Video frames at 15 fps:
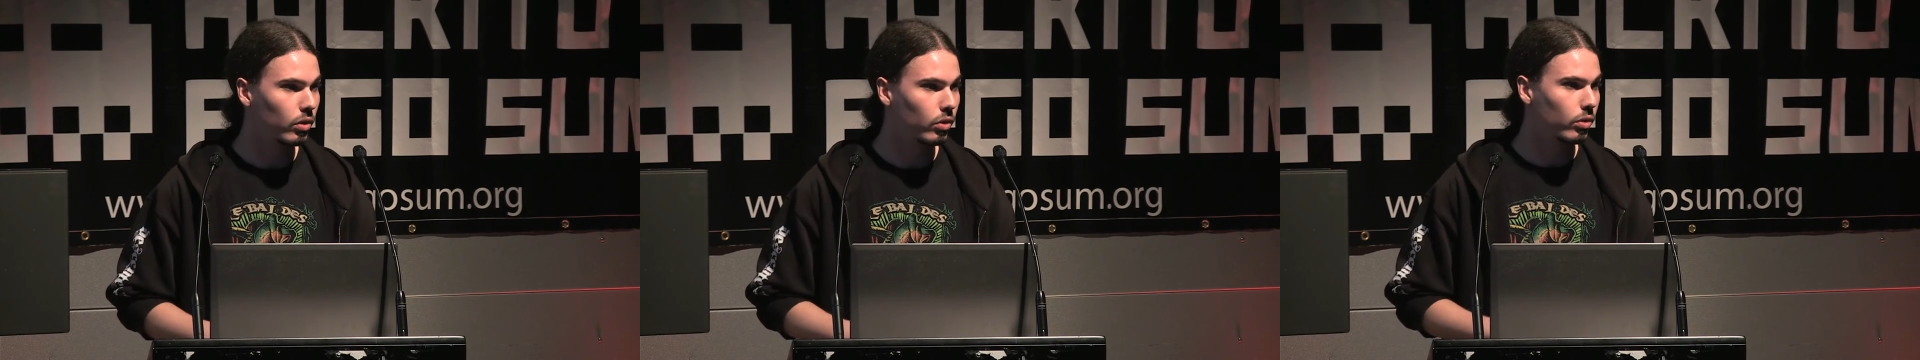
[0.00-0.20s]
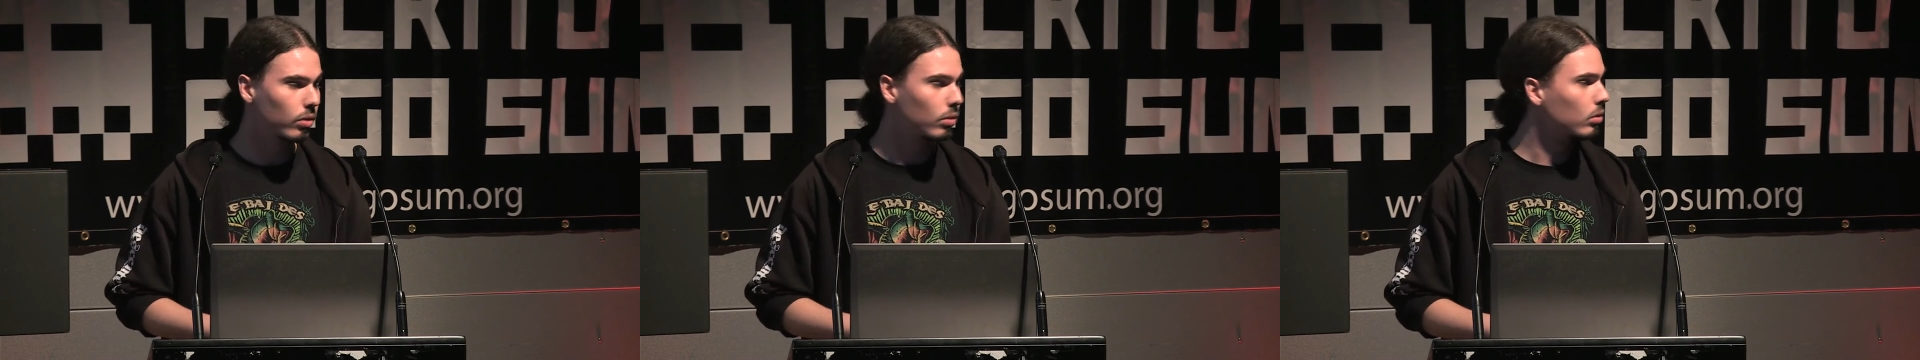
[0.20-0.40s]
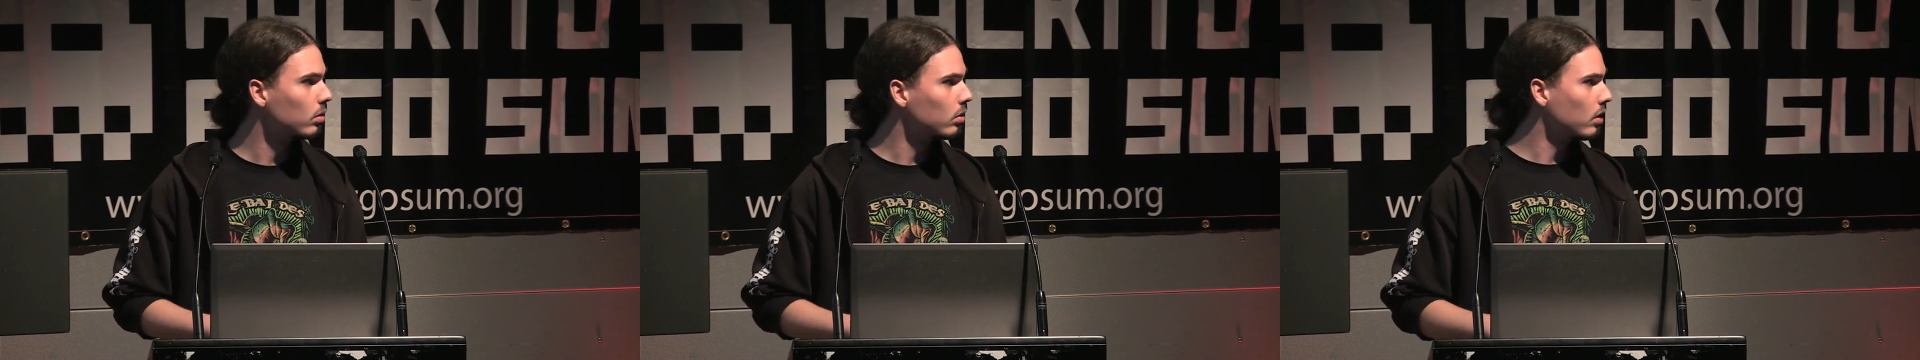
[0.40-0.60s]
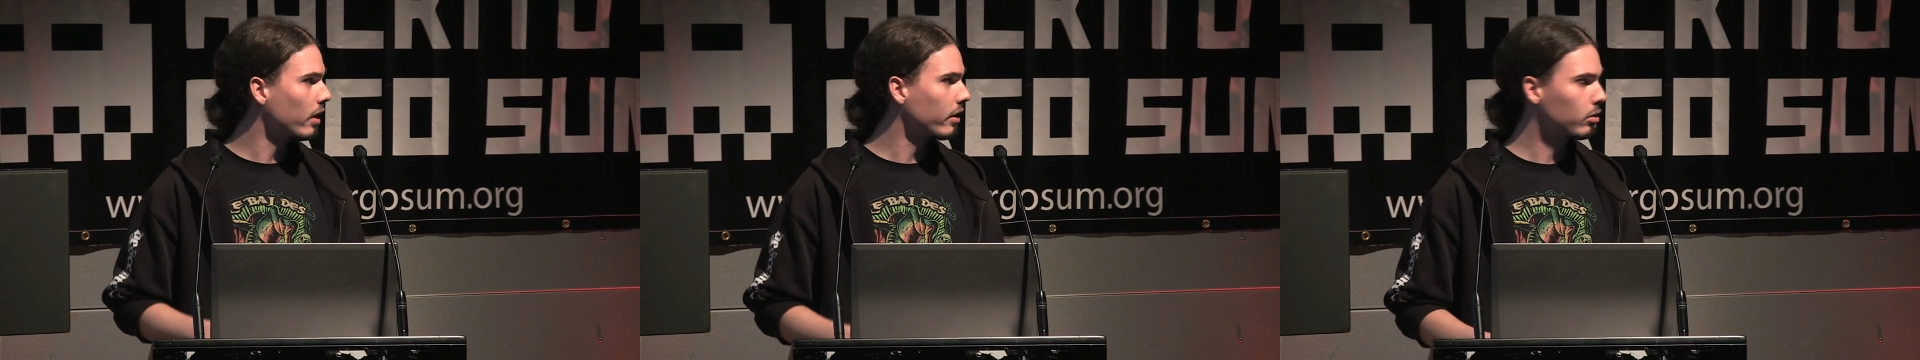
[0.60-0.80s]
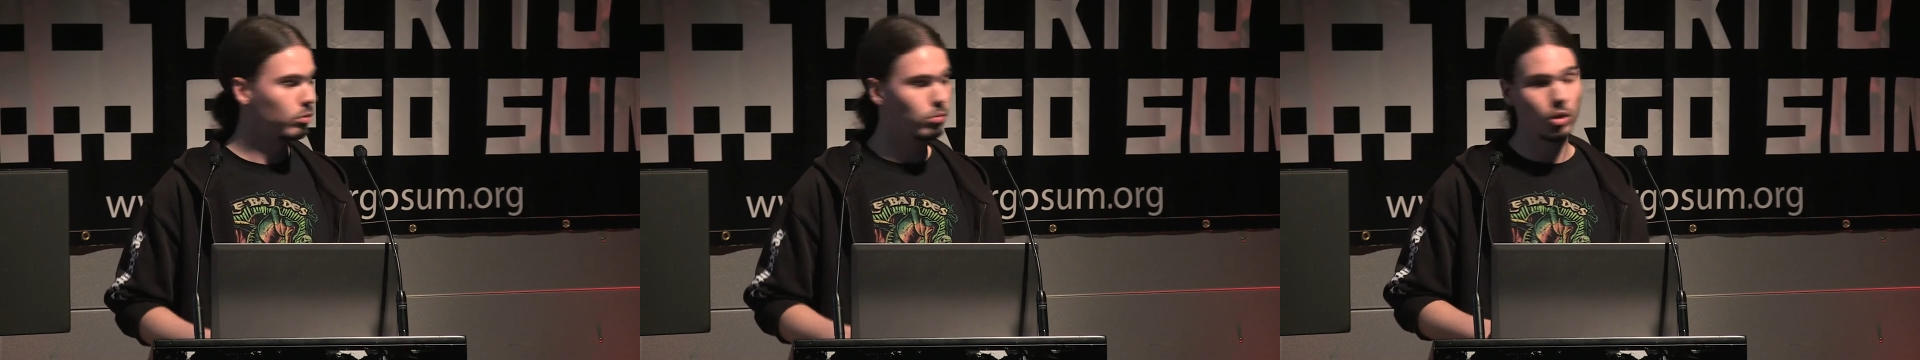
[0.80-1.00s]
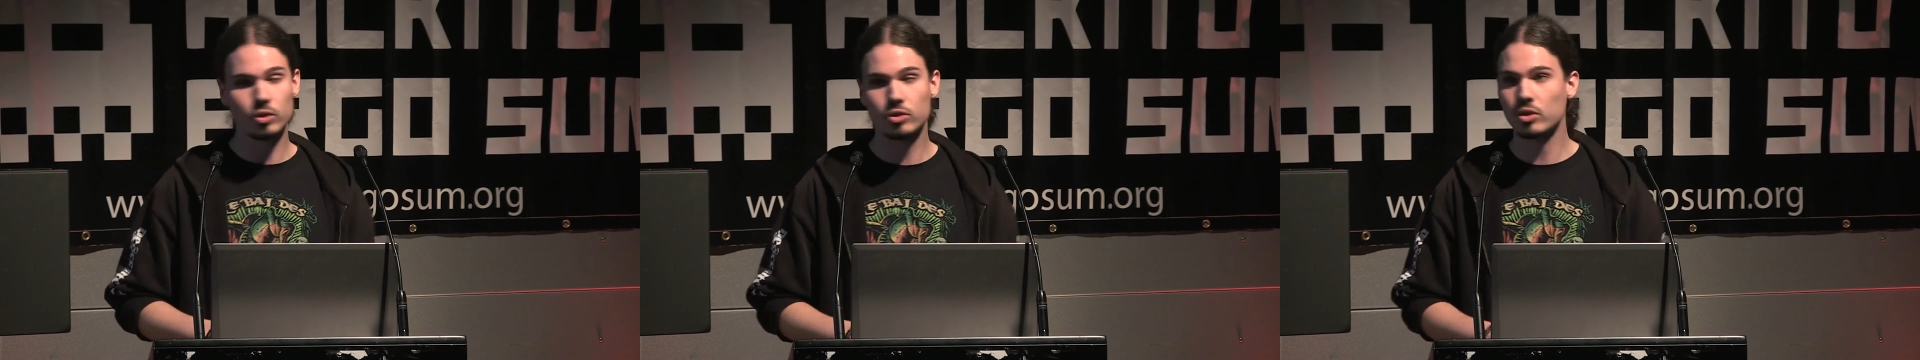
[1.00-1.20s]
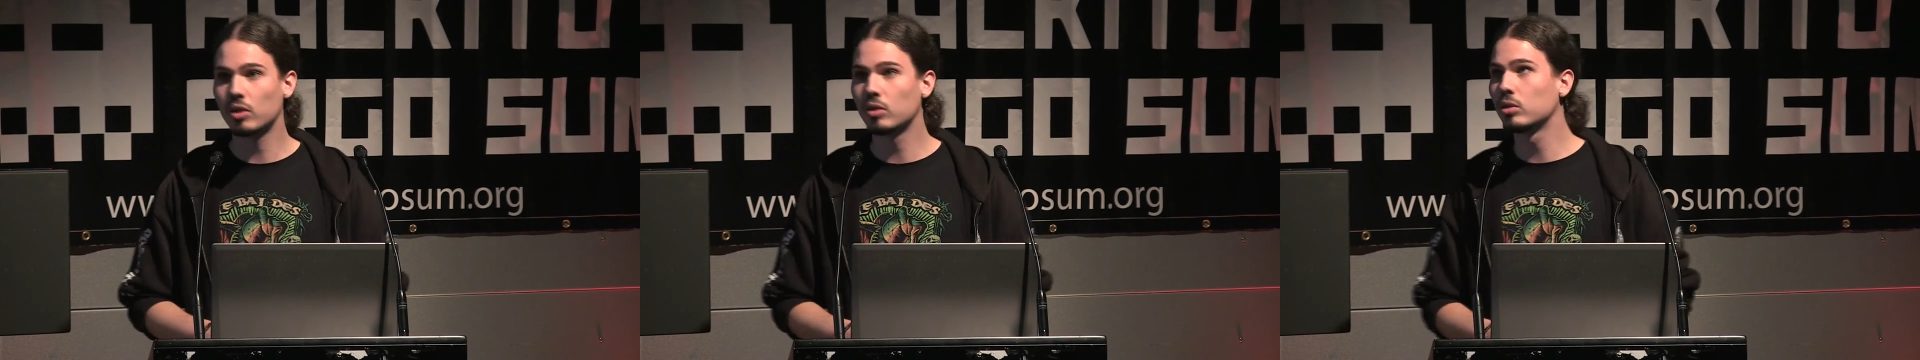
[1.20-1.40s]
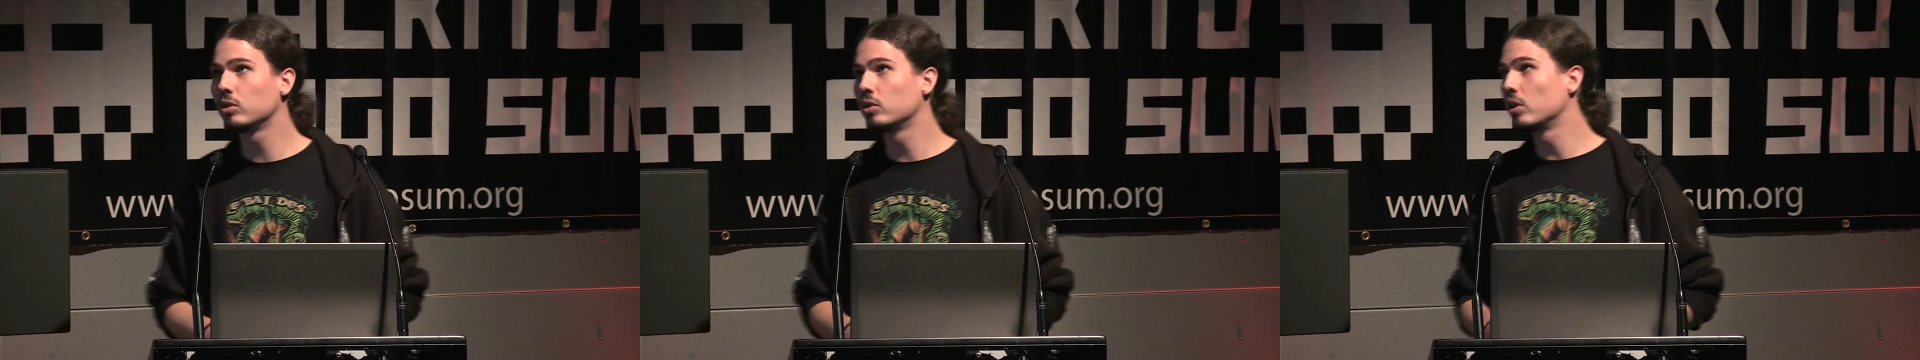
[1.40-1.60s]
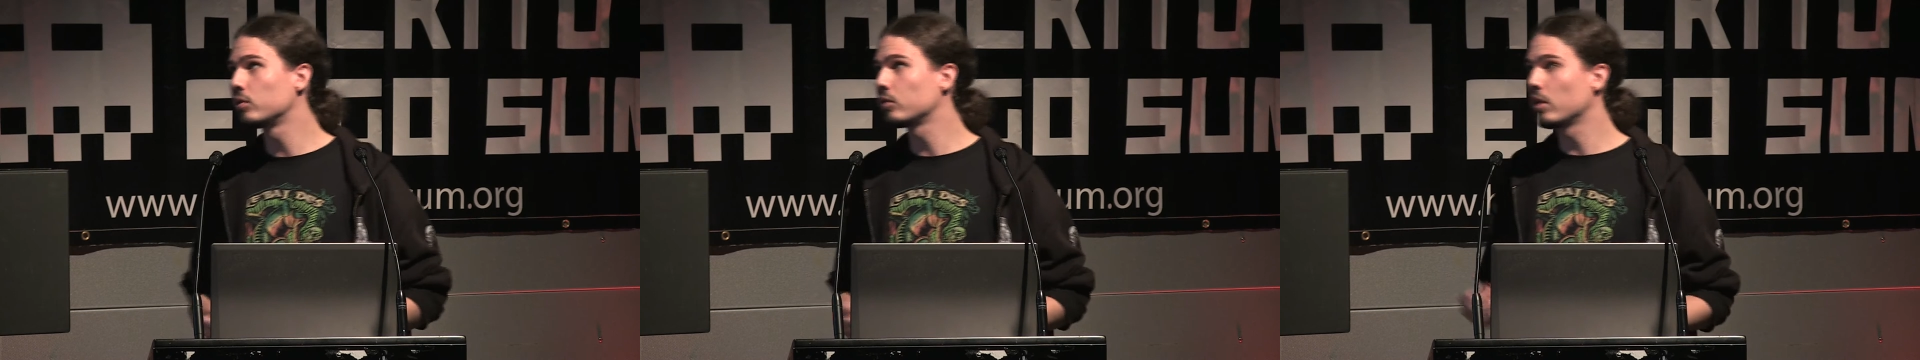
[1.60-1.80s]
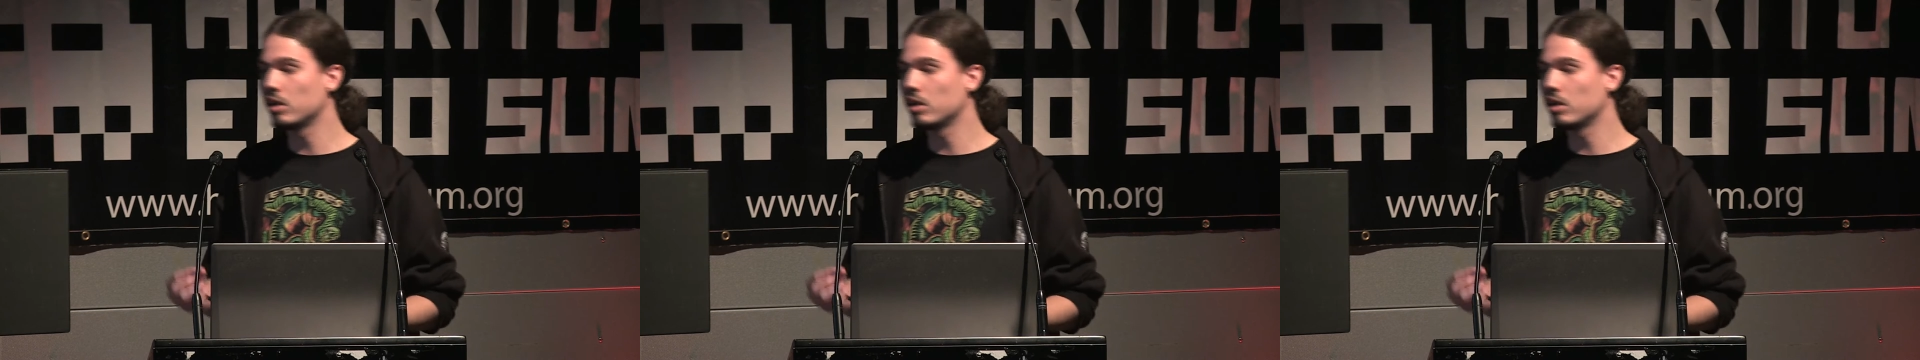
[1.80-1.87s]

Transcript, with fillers: So like BloXor,